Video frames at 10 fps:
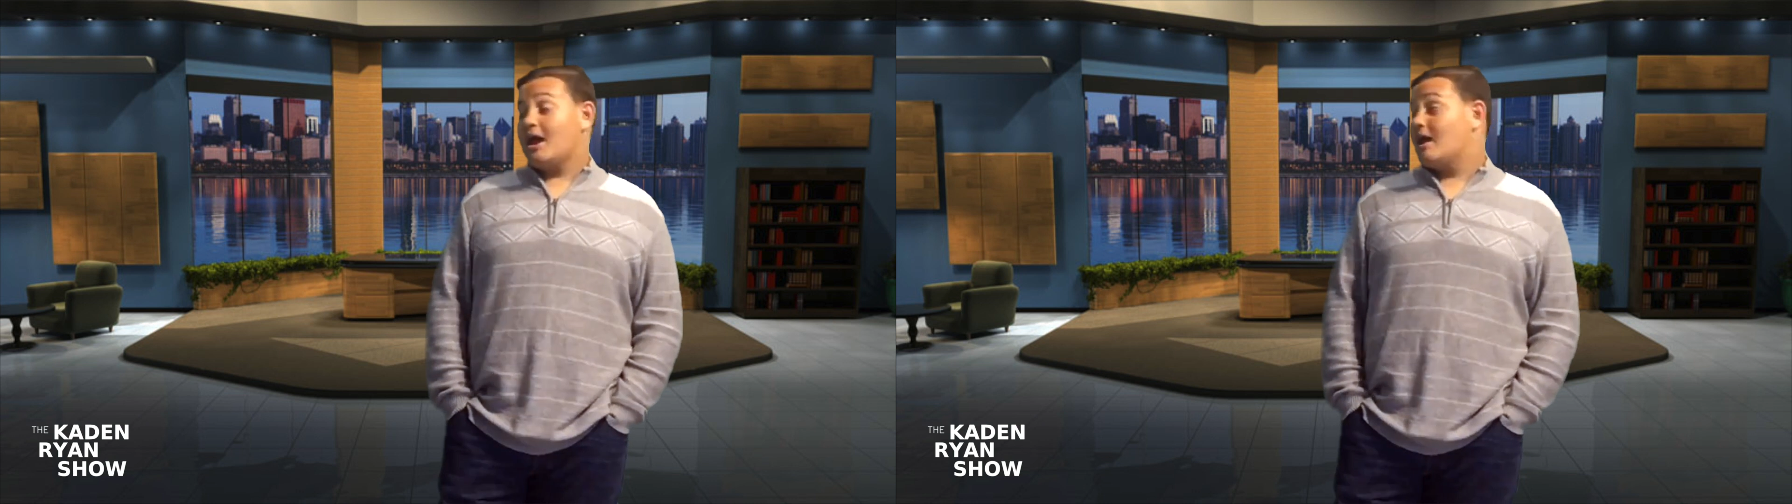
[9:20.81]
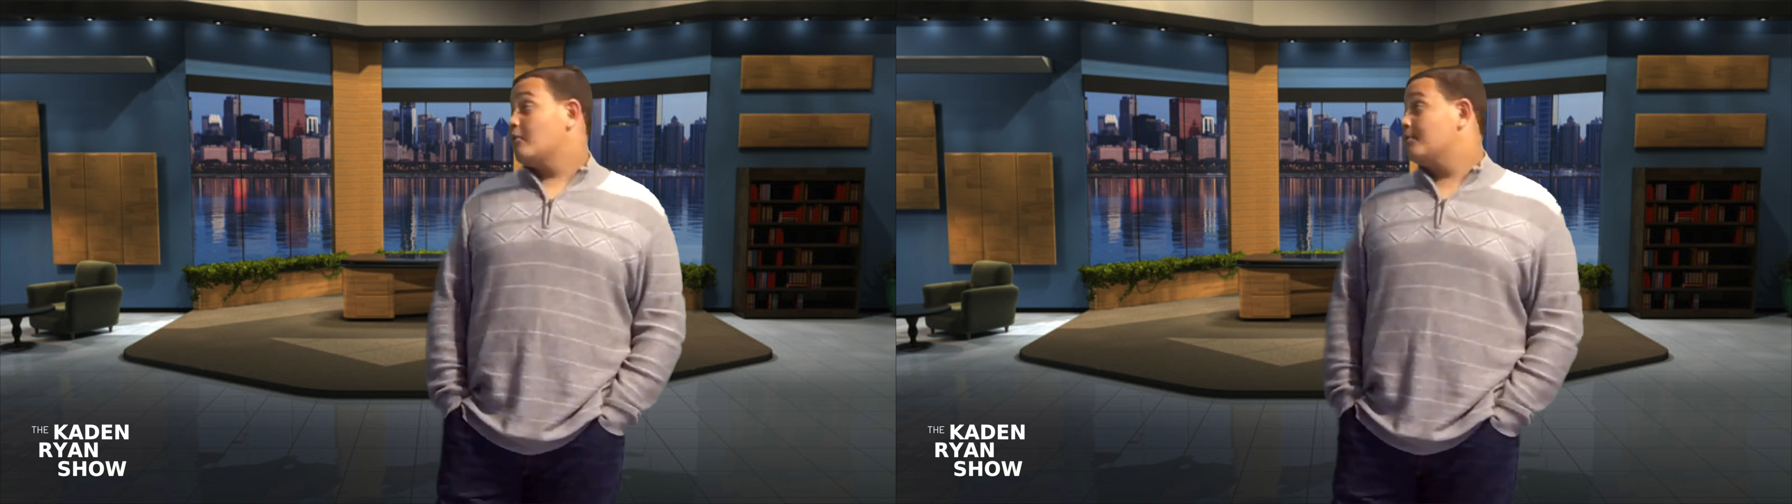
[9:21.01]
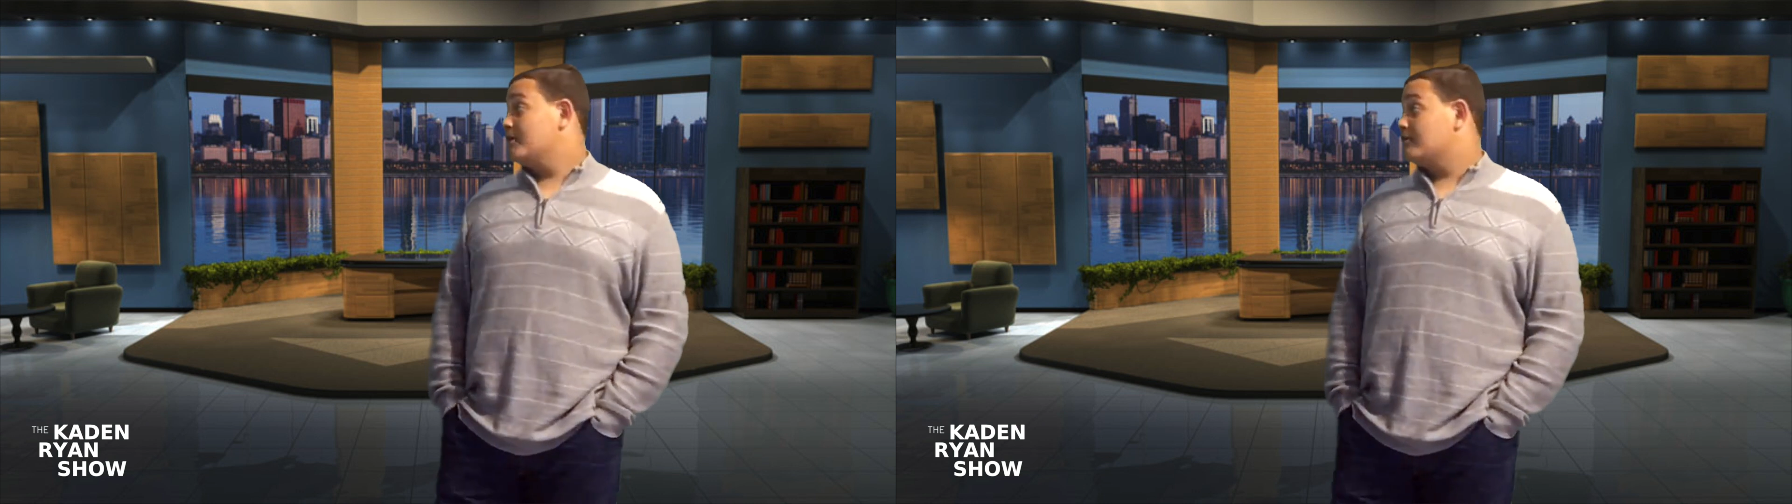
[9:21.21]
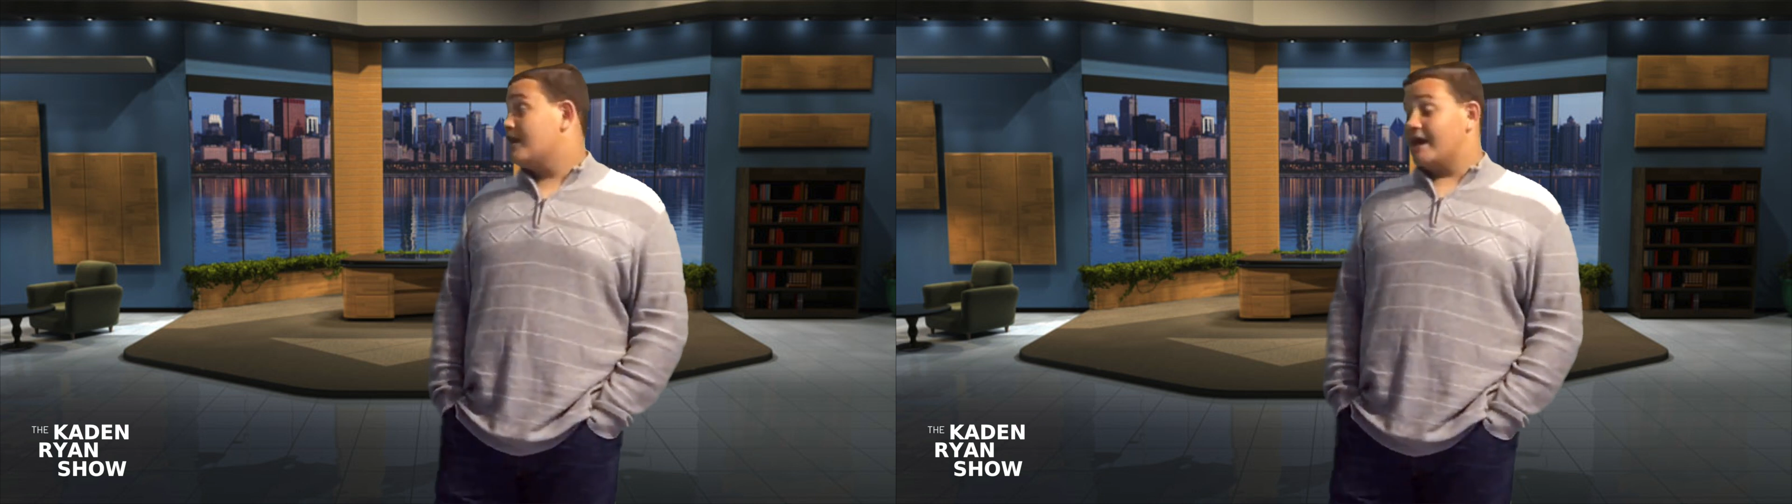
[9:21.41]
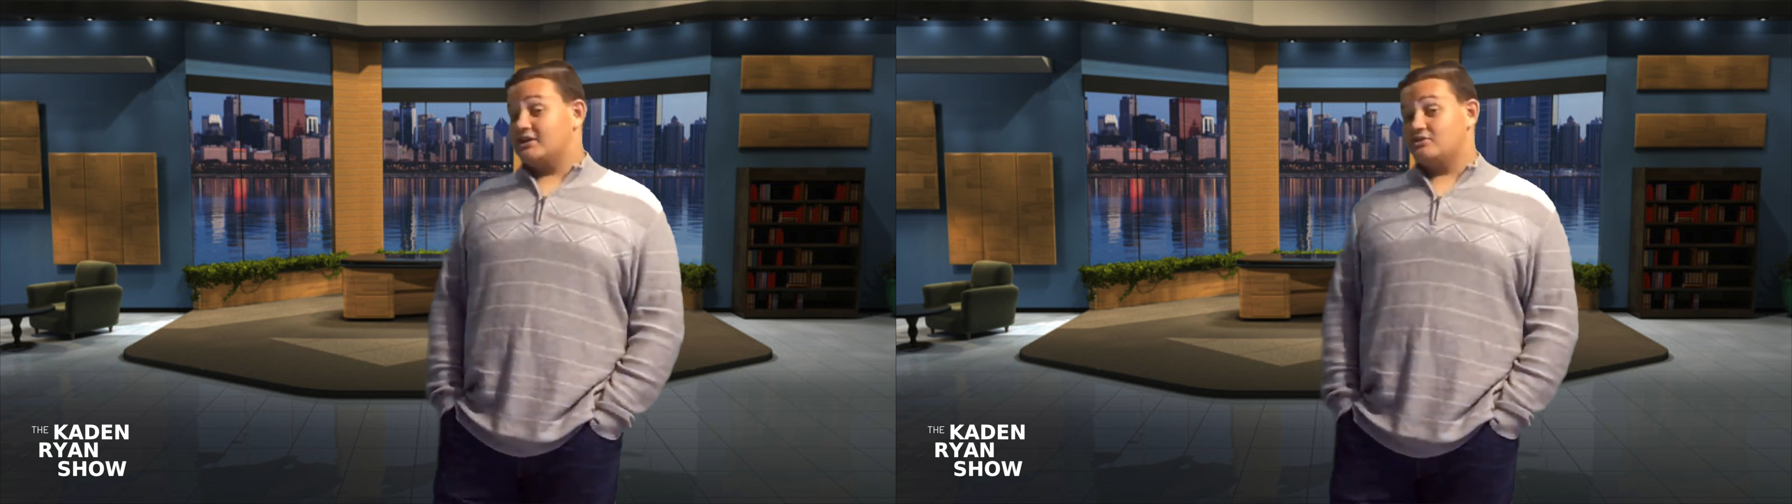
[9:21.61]
I will be
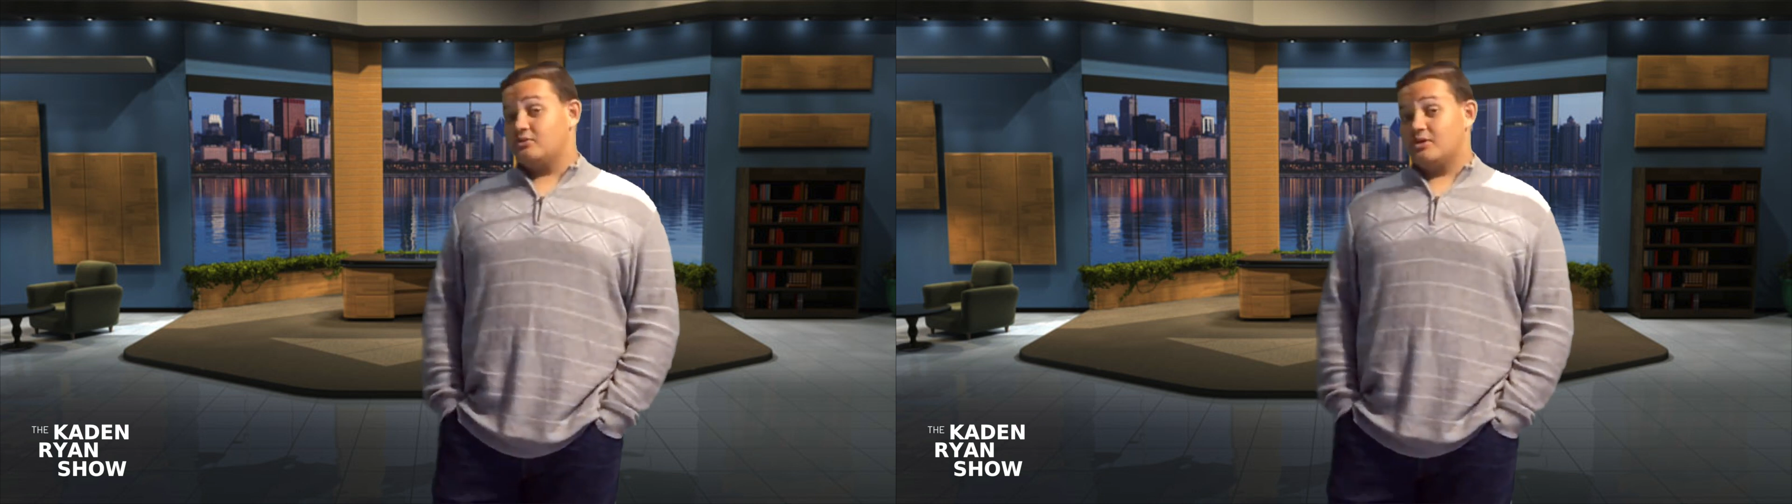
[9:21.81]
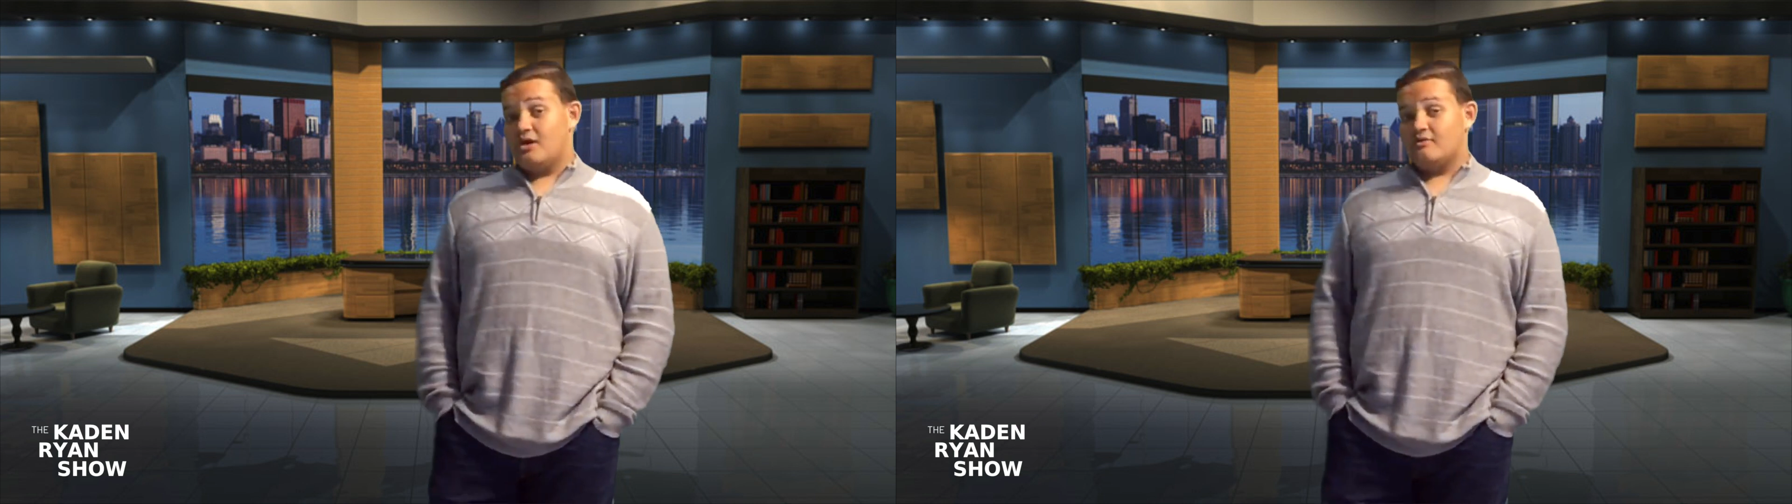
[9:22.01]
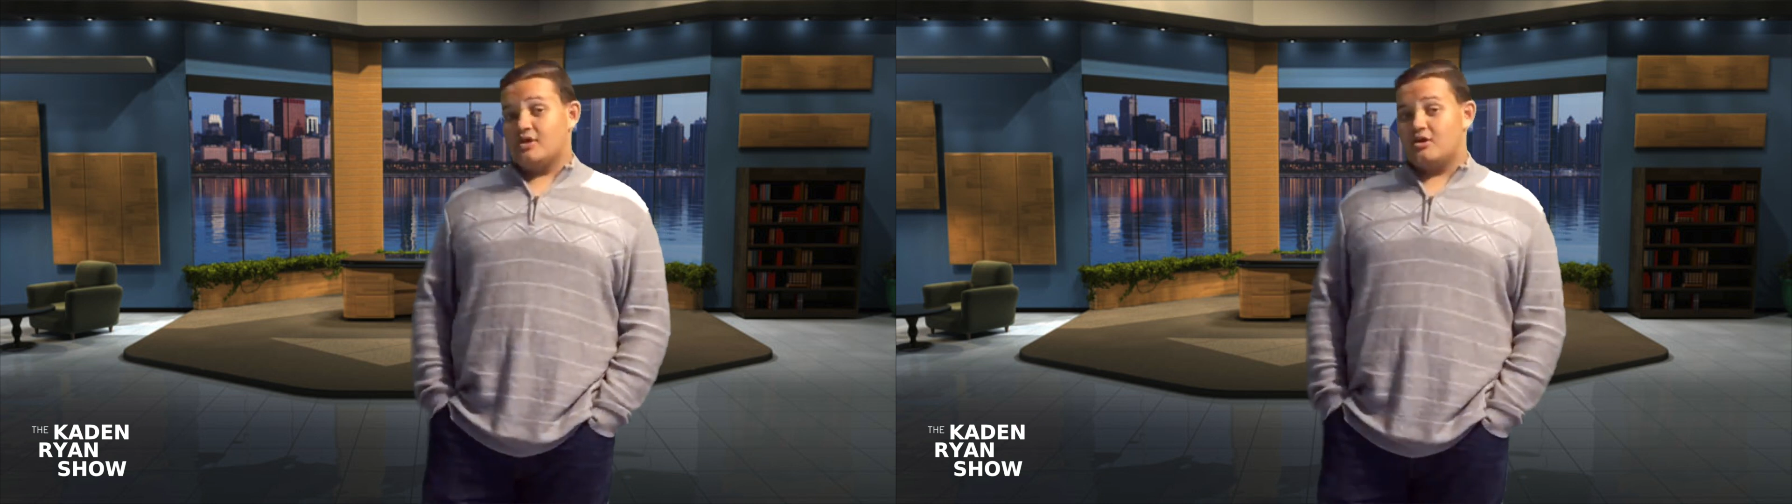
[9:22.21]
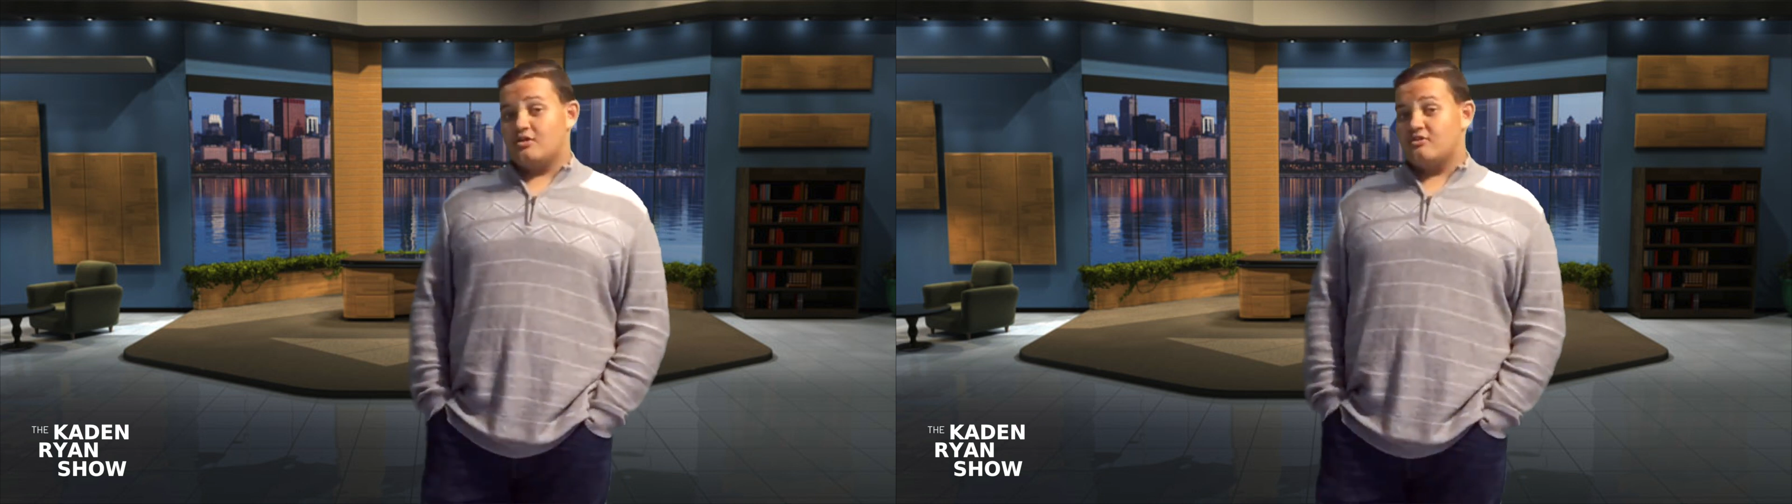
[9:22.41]
reacting to it over here on